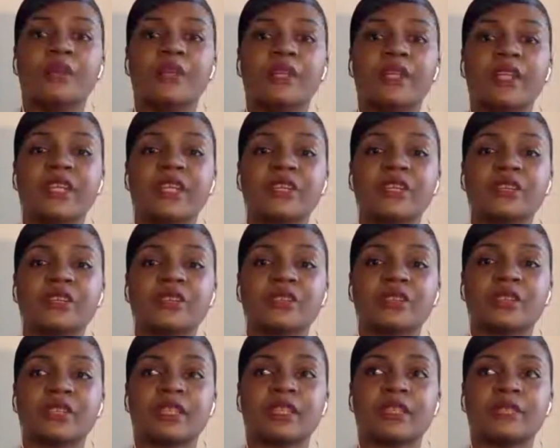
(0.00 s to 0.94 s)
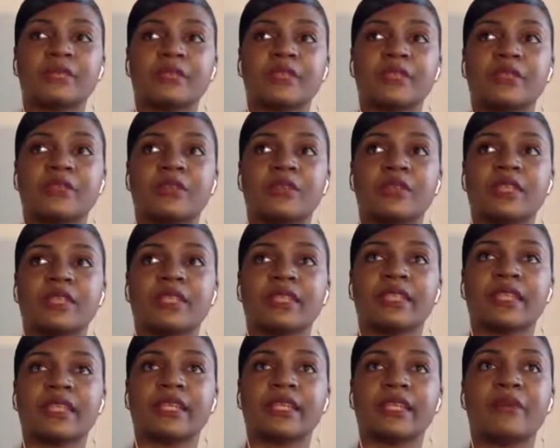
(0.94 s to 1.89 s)
initial attempts at doing the
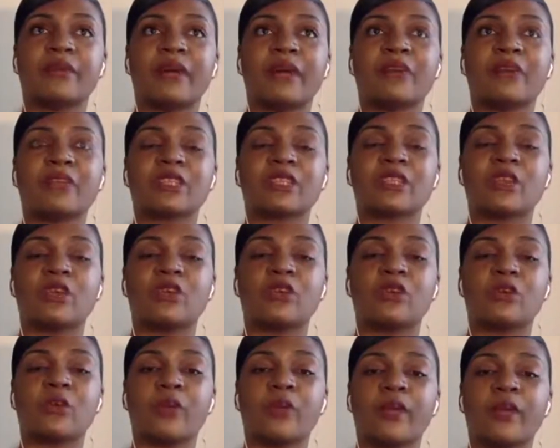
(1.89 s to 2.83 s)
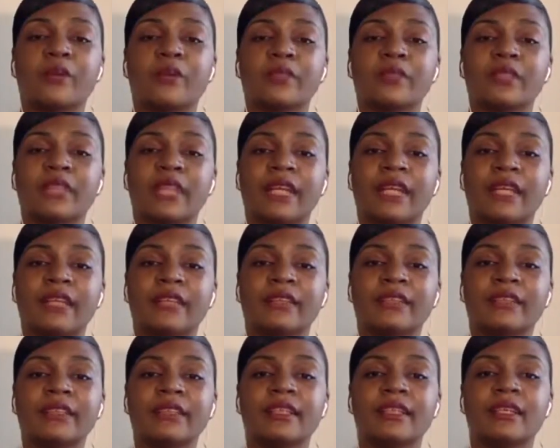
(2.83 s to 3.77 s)
exam, I was overwhelmed a lot.
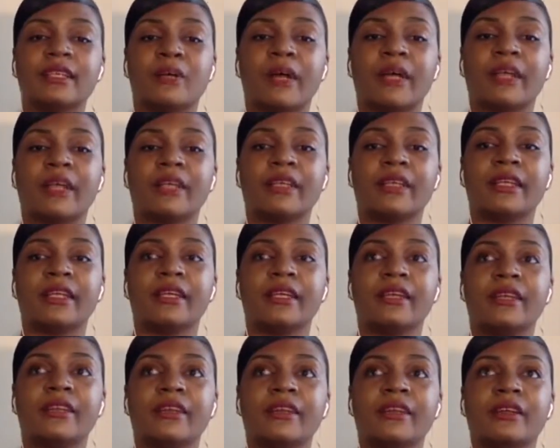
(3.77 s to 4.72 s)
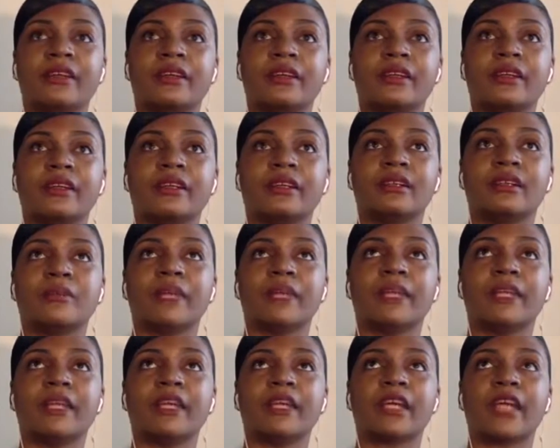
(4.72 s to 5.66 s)
I did
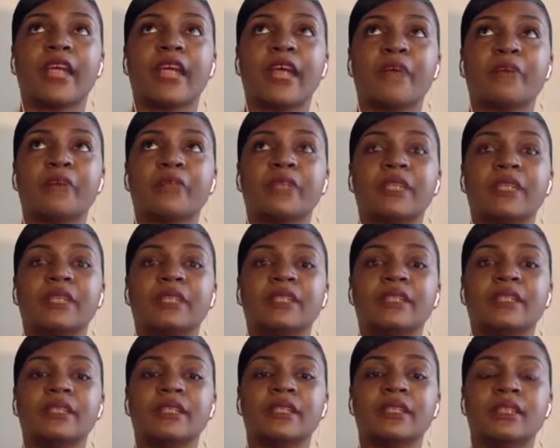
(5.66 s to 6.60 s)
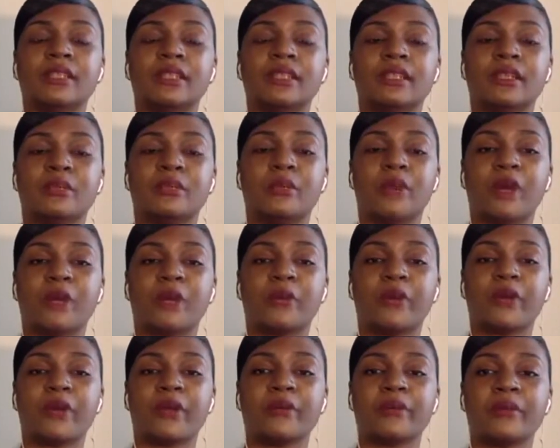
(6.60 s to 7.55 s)
Kaplan bar
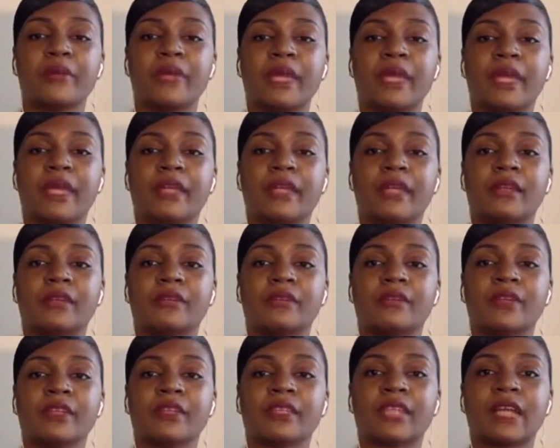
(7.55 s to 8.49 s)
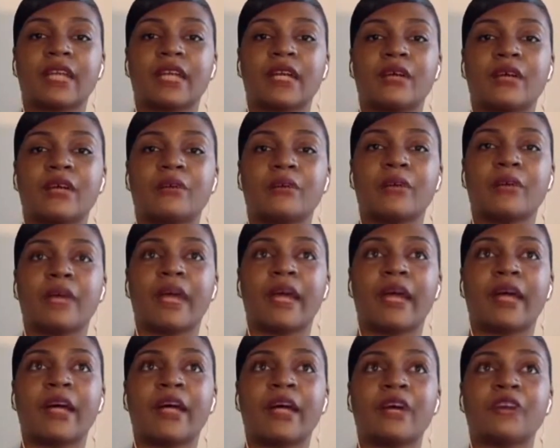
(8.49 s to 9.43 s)
prep, and the first time
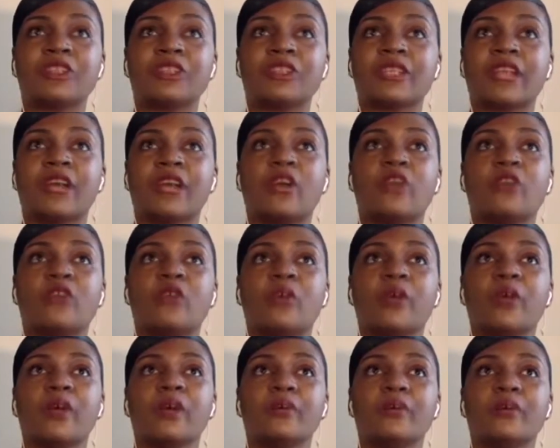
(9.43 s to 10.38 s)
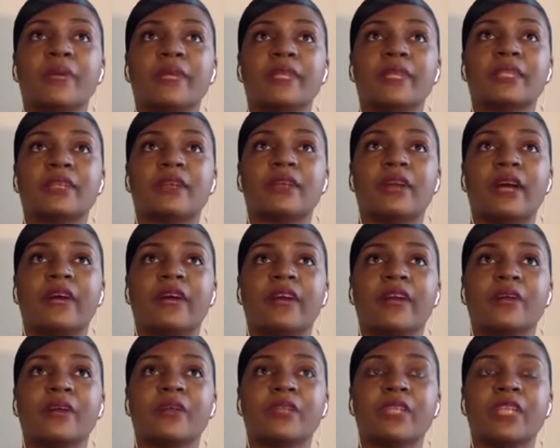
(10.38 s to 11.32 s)
I just got overwhelmed based on how
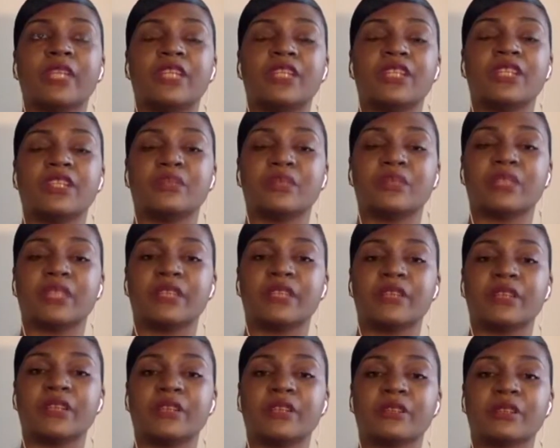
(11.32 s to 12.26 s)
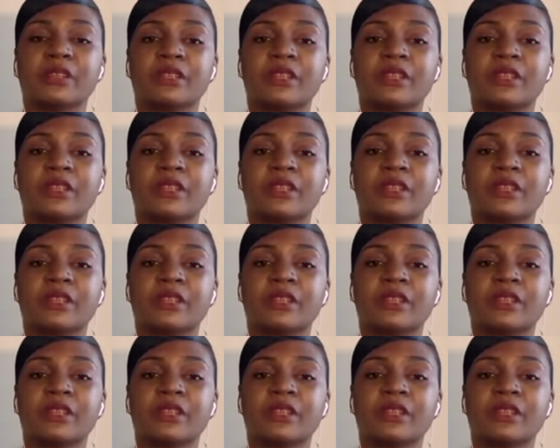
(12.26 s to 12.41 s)
they were teaching the materials.